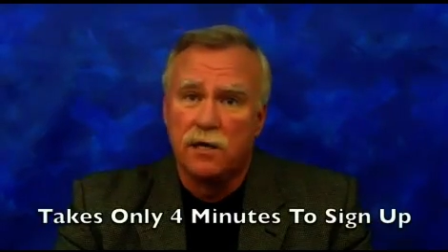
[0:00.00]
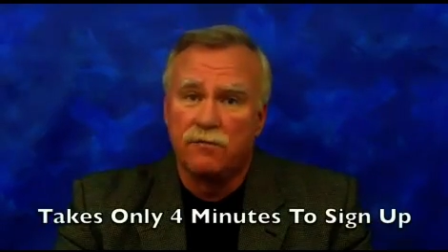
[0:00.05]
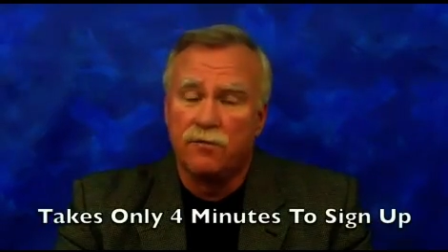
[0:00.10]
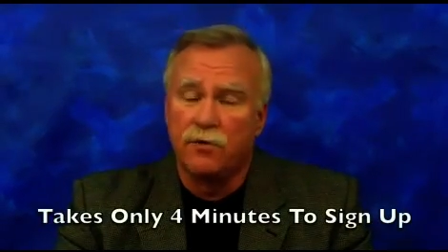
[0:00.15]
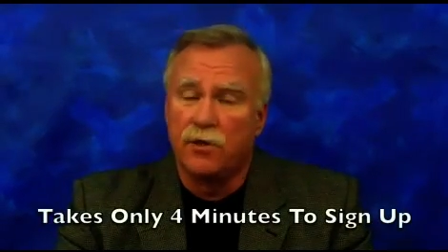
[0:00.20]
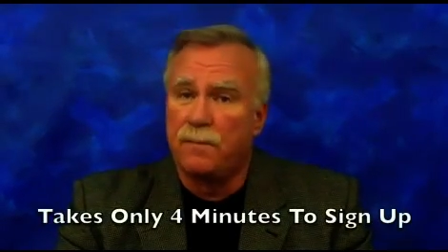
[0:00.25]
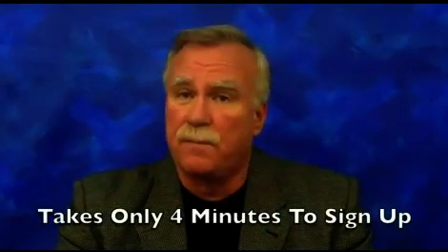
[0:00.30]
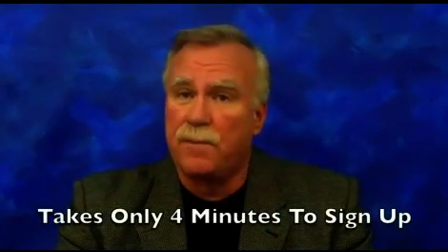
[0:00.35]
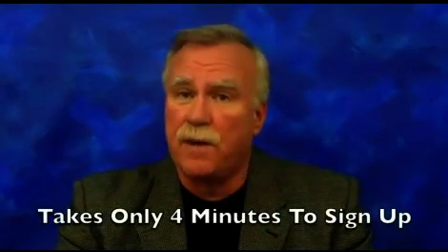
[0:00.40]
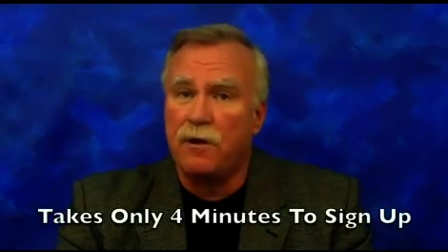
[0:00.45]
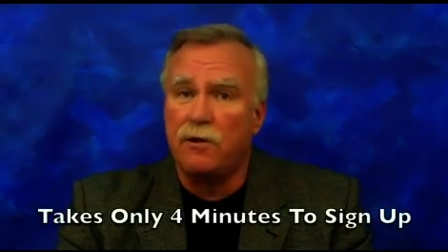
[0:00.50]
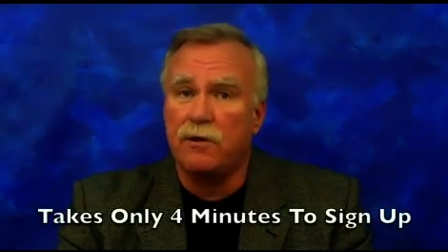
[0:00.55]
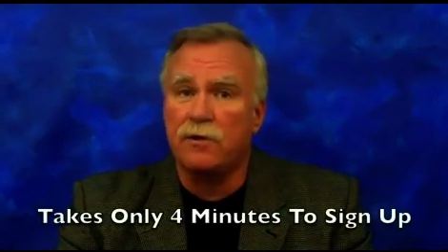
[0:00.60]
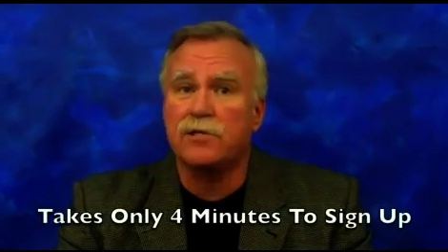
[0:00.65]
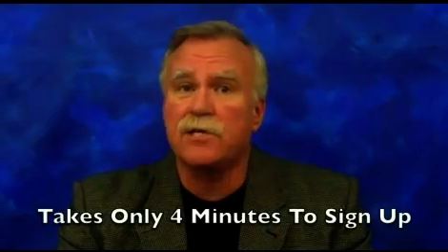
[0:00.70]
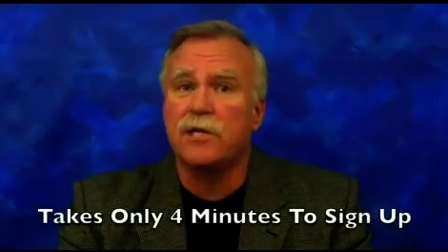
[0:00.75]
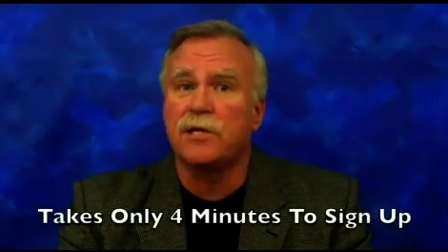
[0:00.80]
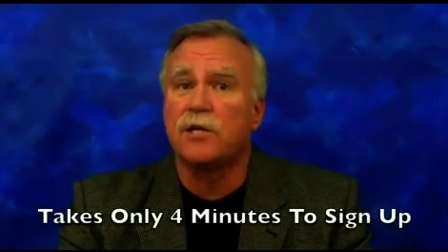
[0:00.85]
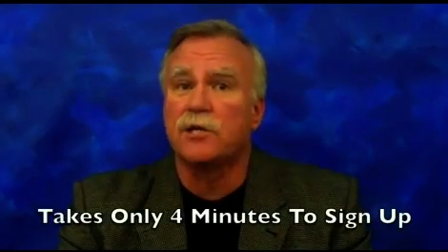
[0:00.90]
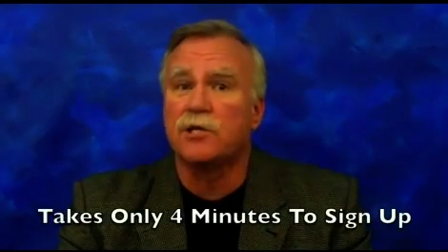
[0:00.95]
for the
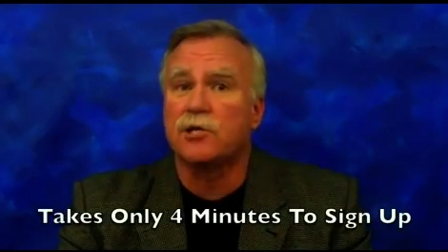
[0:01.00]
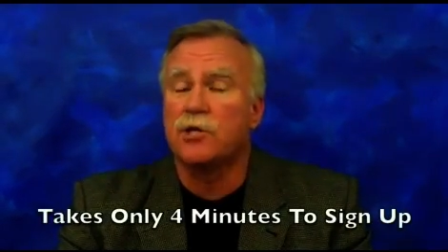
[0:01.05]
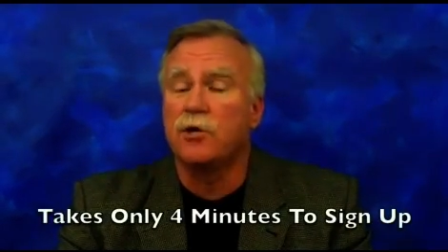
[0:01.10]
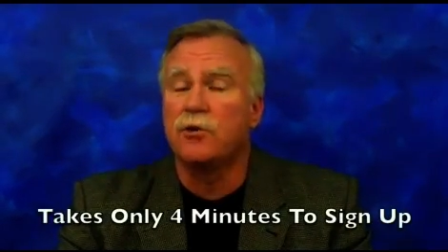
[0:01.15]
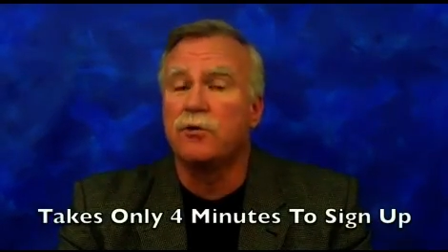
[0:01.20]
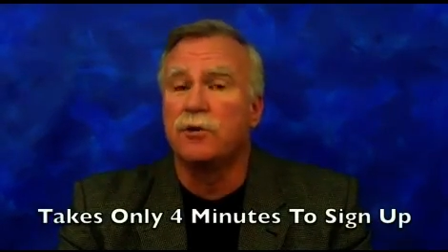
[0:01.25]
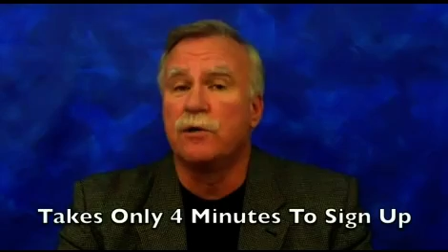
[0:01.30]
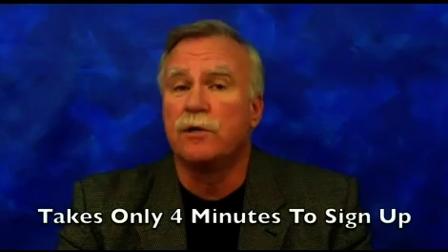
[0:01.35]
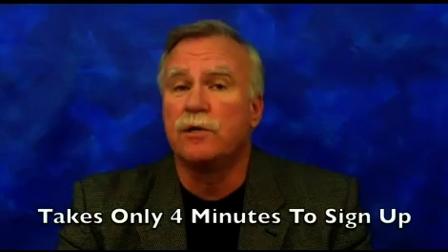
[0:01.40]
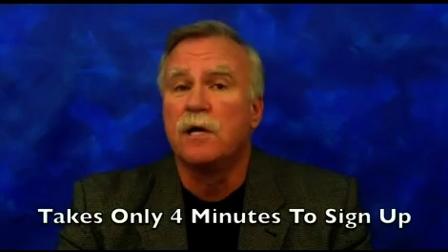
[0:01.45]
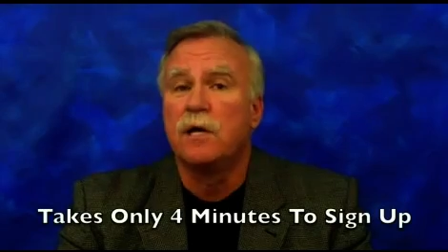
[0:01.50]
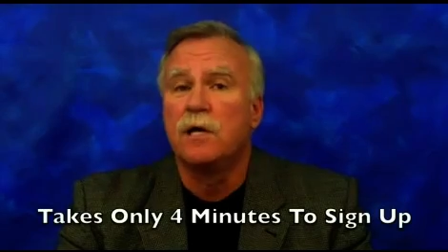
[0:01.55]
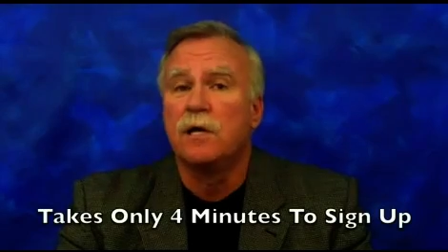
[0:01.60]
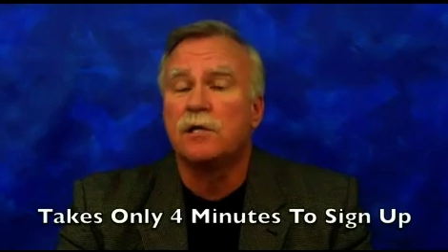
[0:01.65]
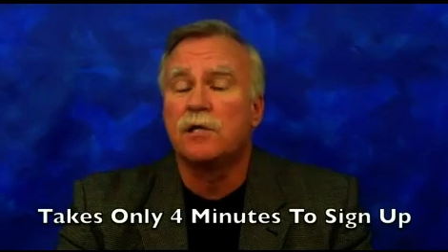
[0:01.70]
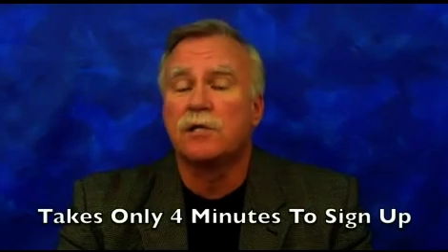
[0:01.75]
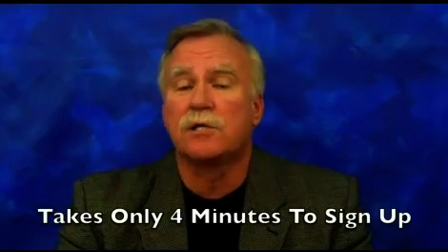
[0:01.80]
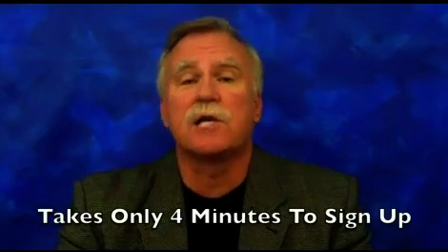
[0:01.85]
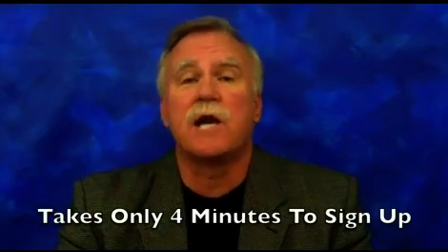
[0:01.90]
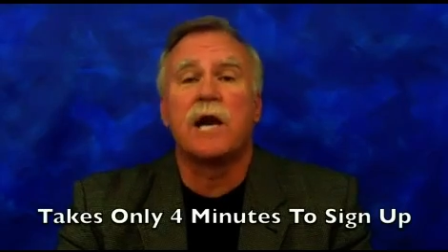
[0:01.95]
parents and the student
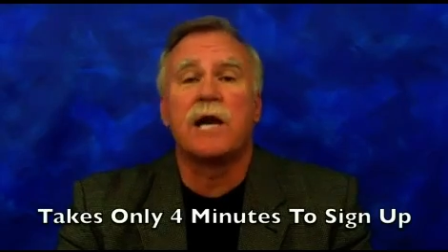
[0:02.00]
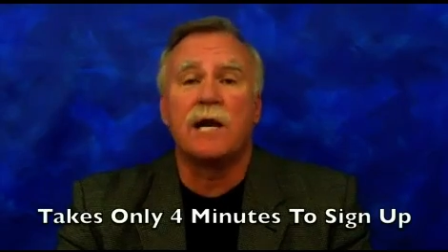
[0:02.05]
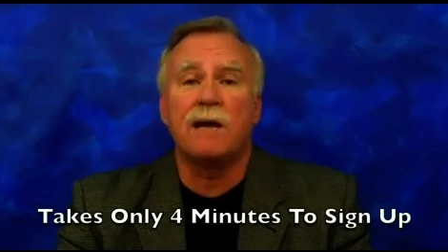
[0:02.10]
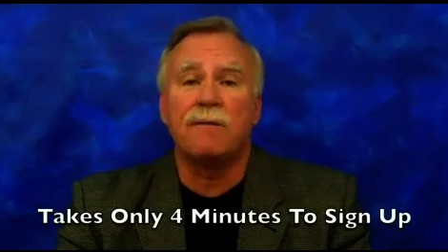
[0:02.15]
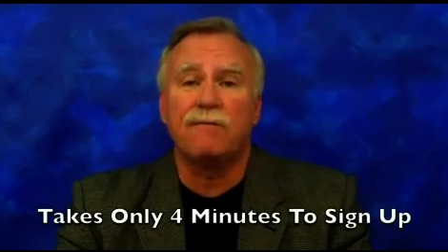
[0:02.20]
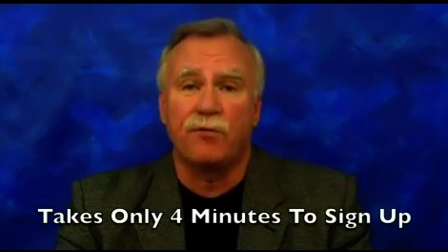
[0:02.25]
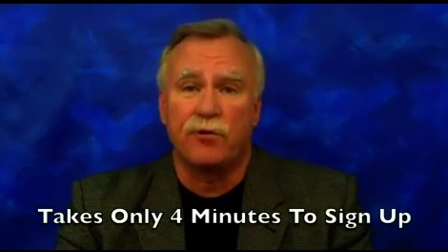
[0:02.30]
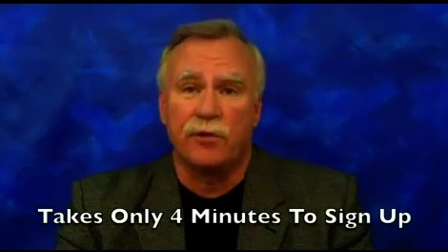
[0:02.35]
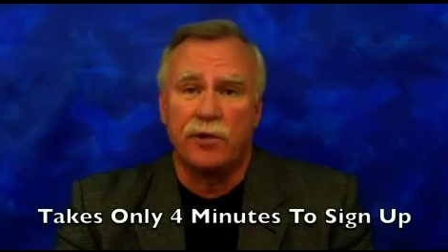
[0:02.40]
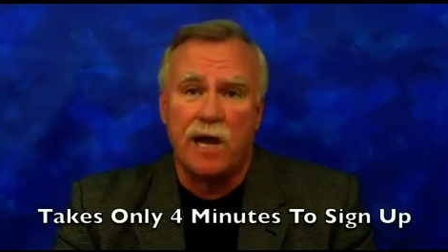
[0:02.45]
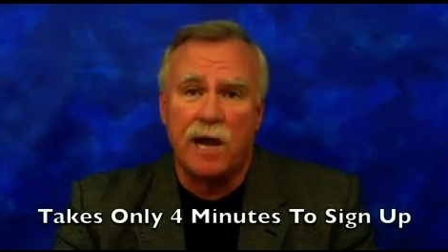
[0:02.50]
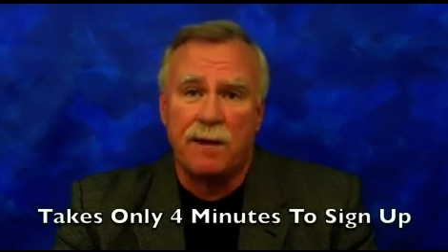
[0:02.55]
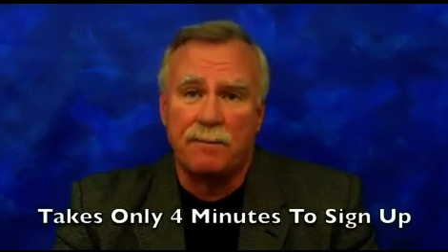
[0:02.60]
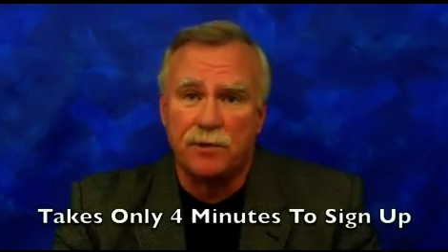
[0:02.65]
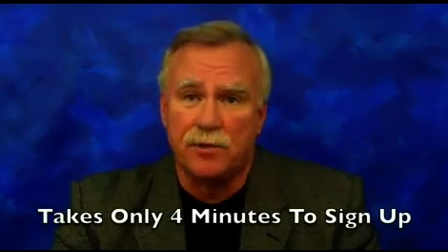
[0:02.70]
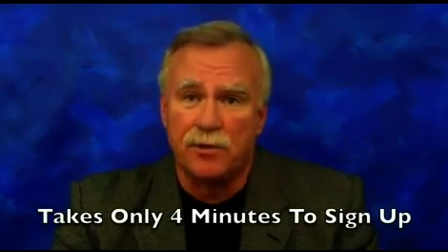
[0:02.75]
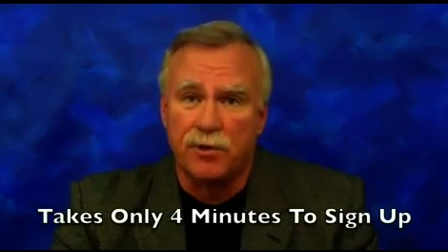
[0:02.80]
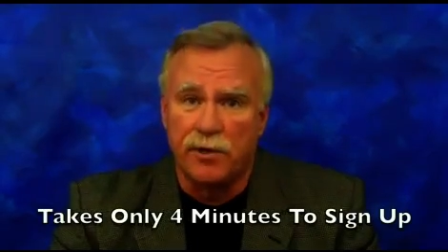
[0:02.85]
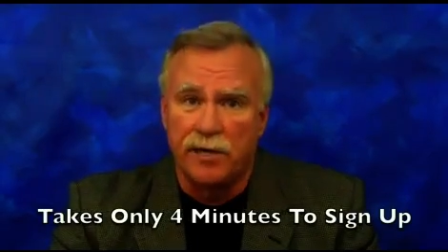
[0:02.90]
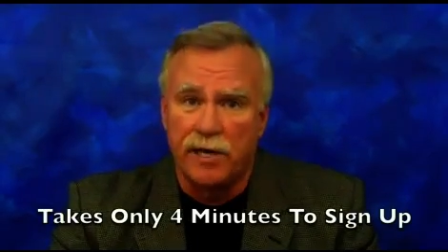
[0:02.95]
to sign up for the
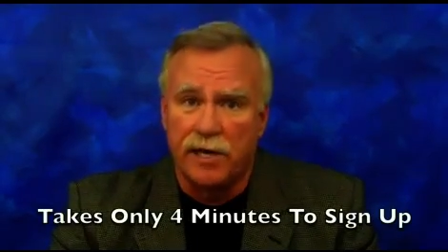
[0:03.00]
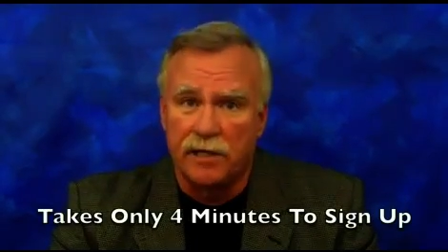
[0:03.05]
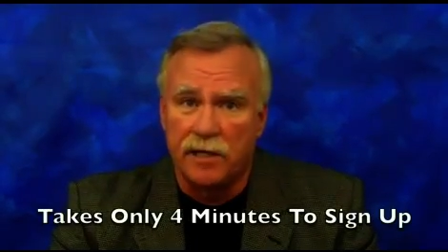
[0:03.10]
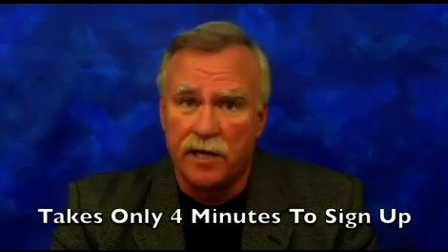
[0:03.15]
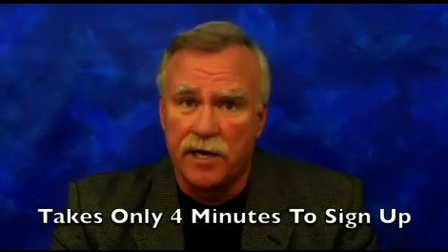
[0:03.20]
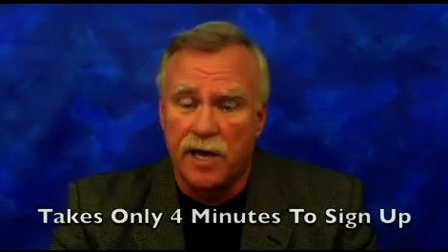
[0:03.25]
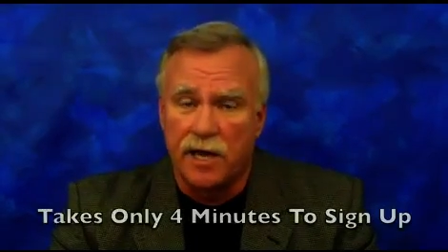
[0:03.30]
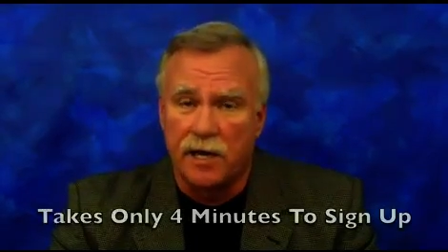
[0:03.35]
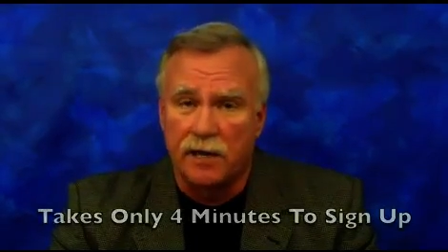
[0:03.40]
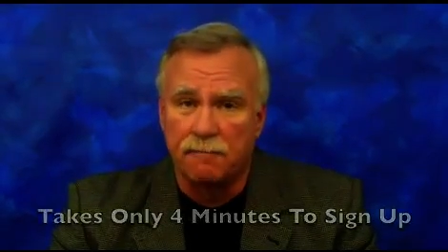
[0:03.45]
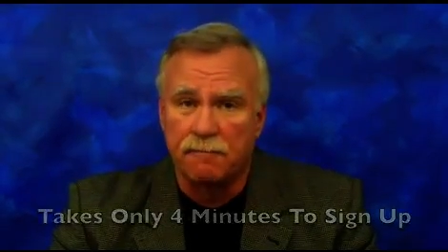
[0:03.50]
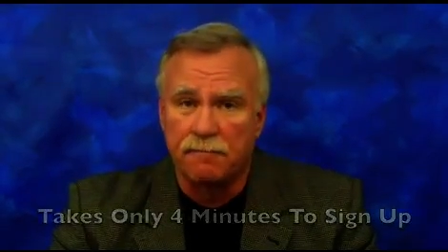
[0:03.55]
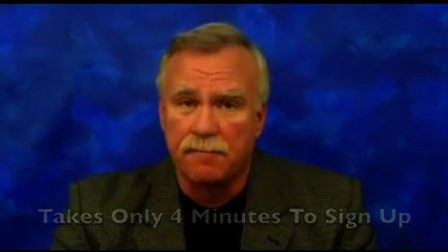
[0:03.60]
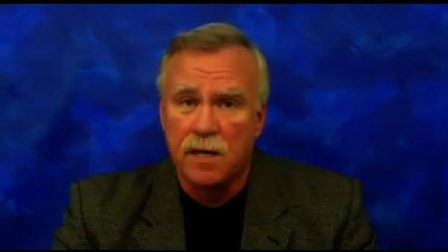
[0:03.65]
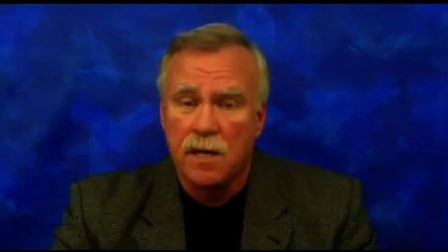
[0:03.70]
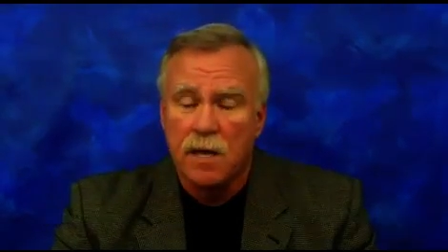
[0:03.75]
Opportunity Clinic.